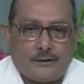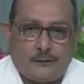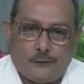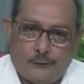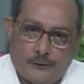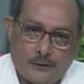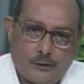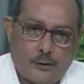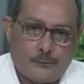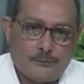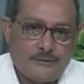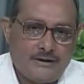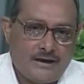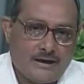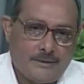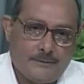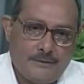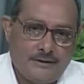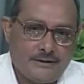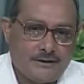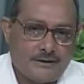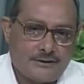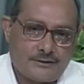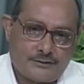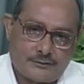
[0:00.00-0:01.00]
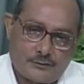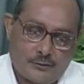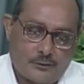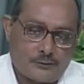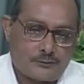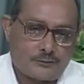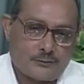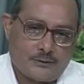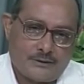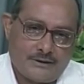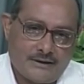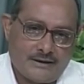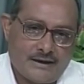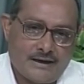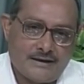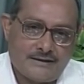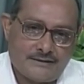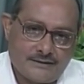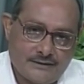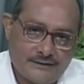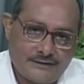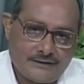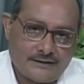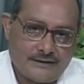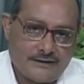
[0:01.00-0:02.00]
one of the eminent short story
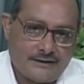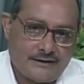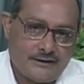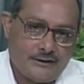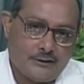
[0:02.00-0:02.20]
writers and